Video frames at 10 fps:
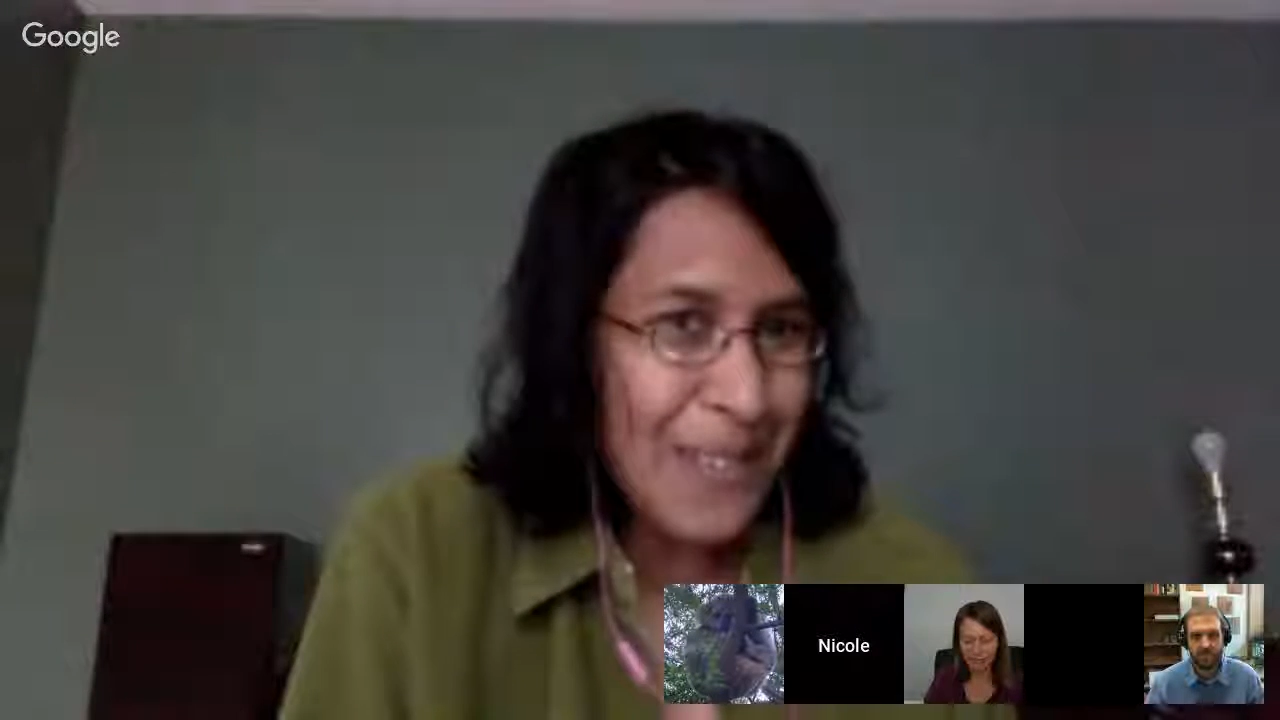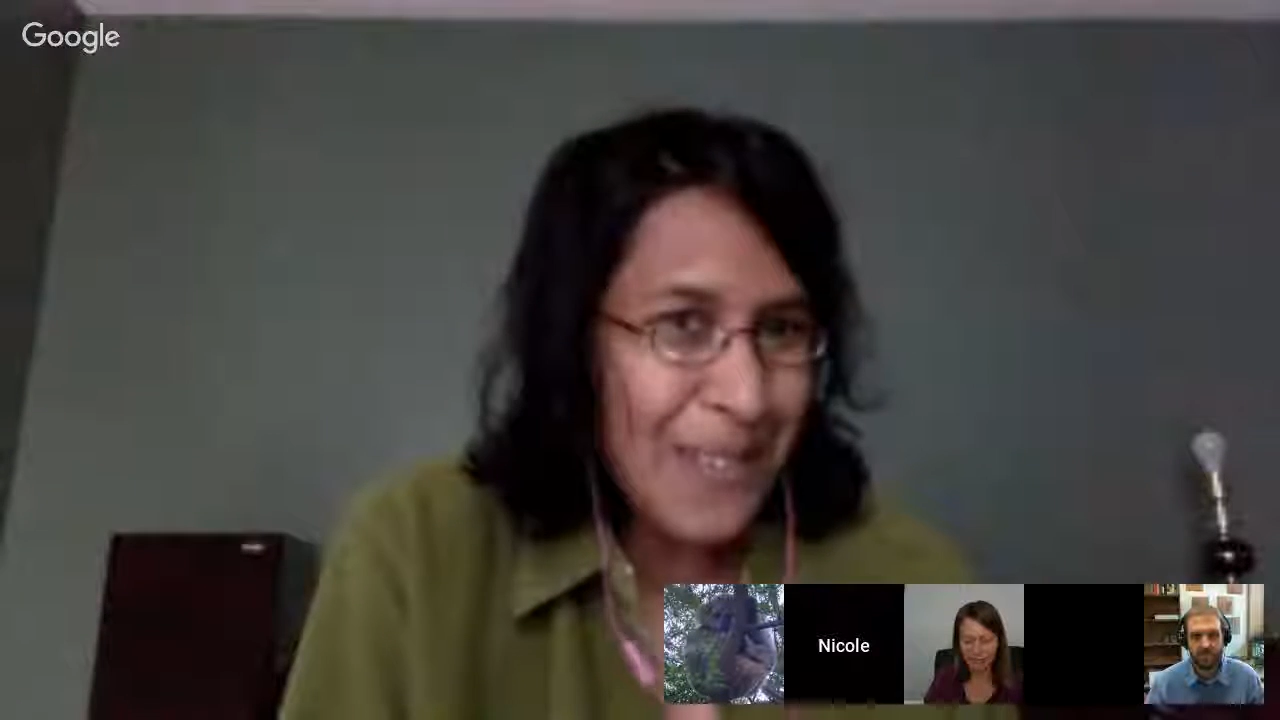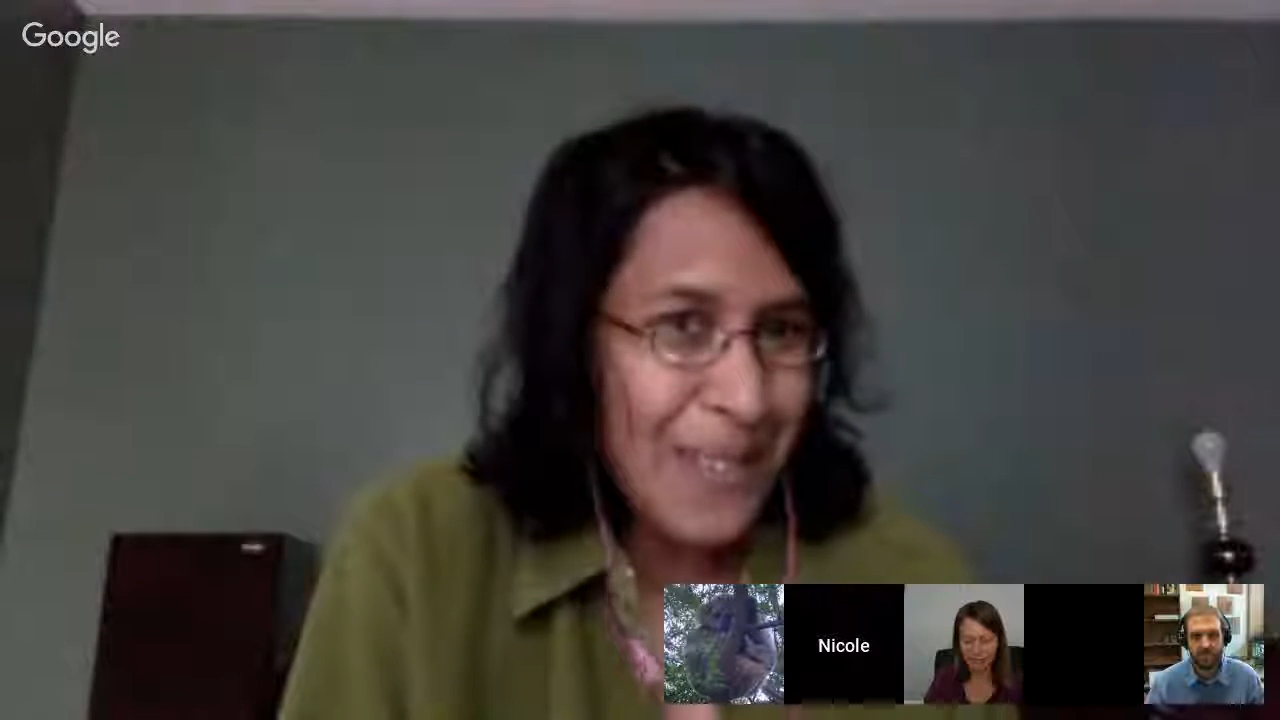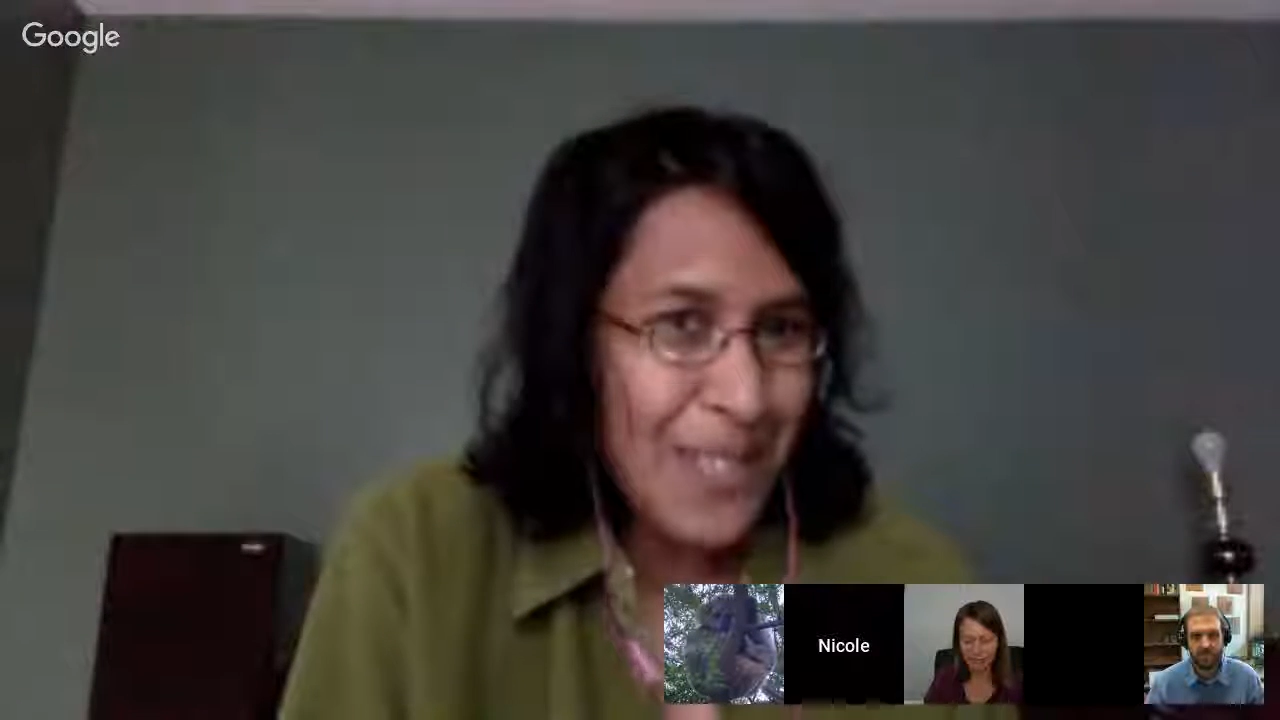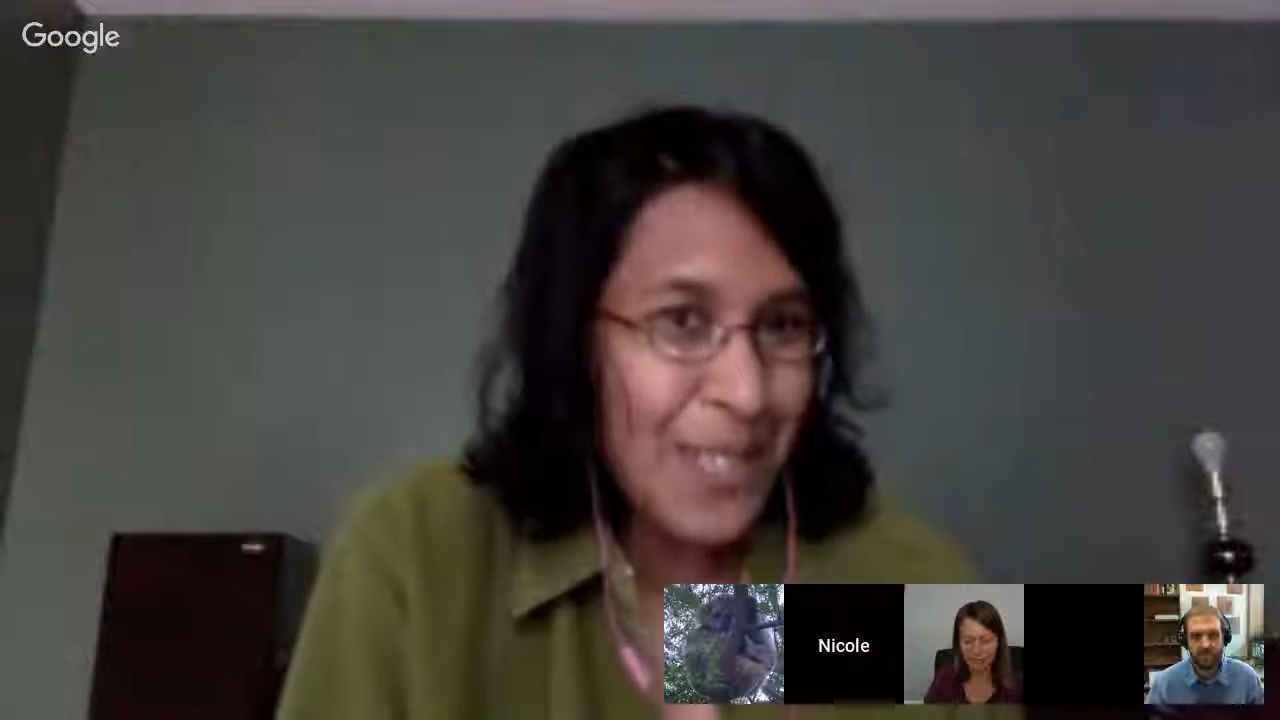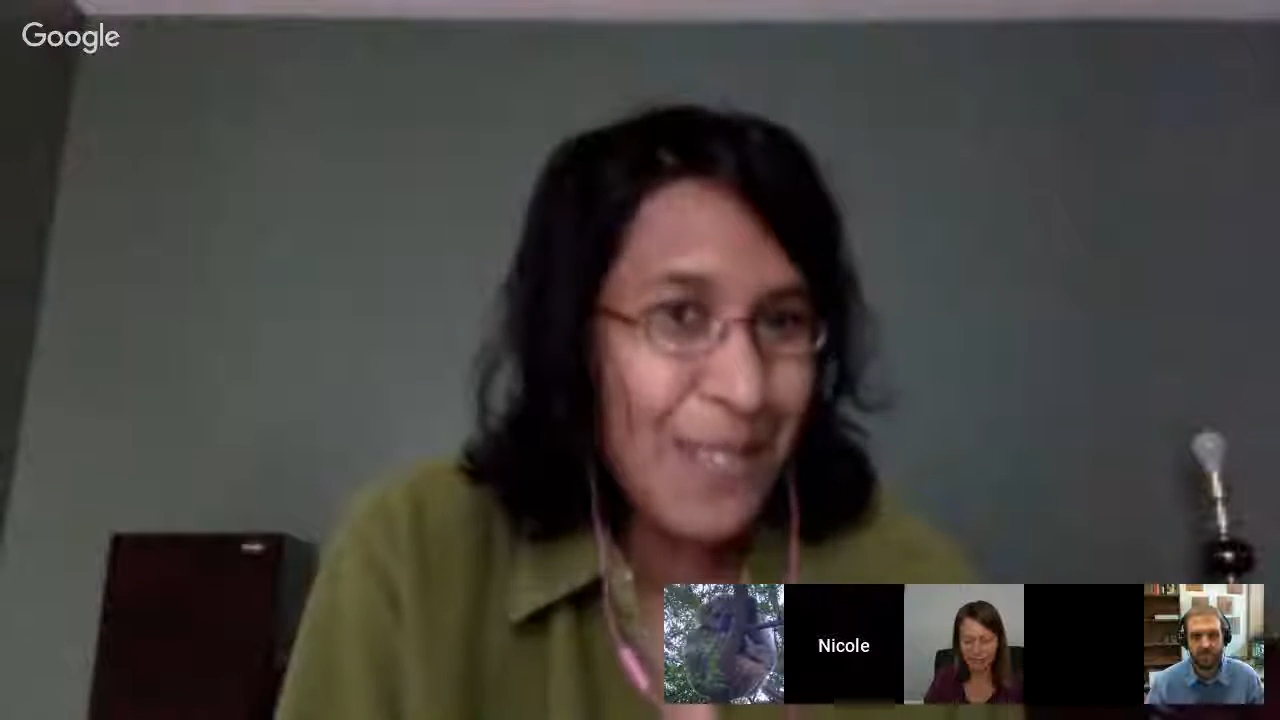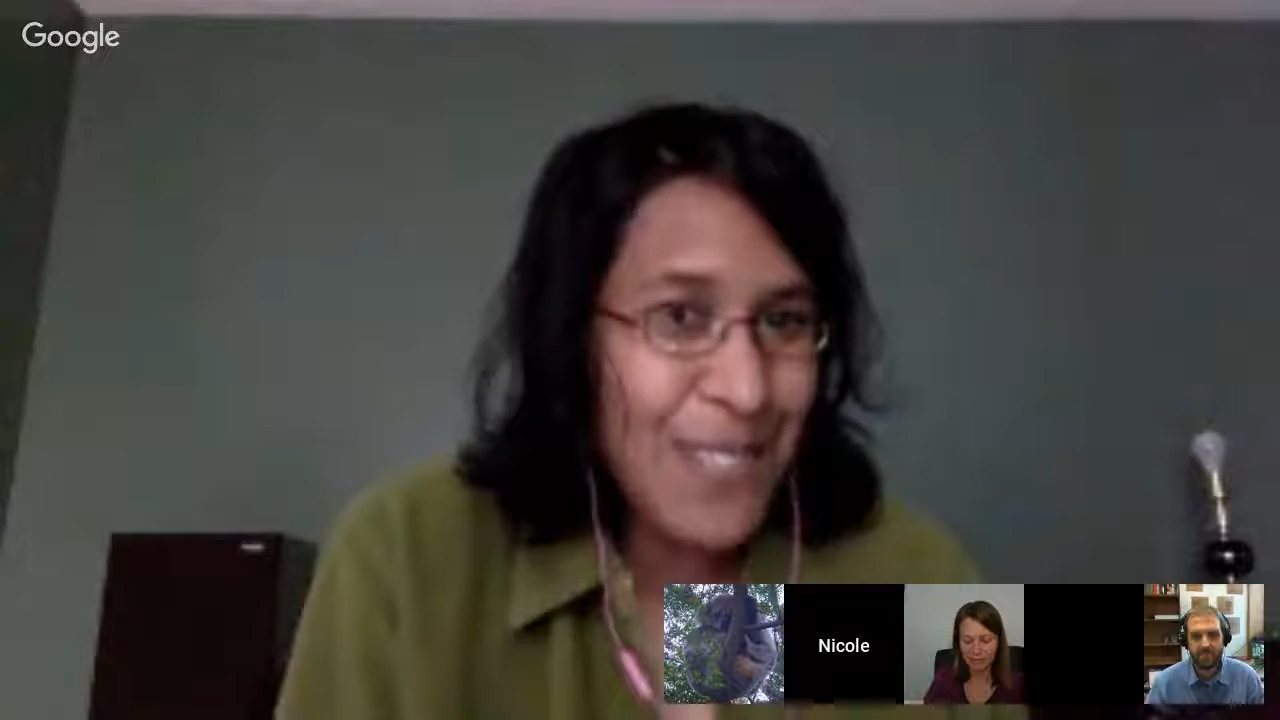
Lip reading: you know,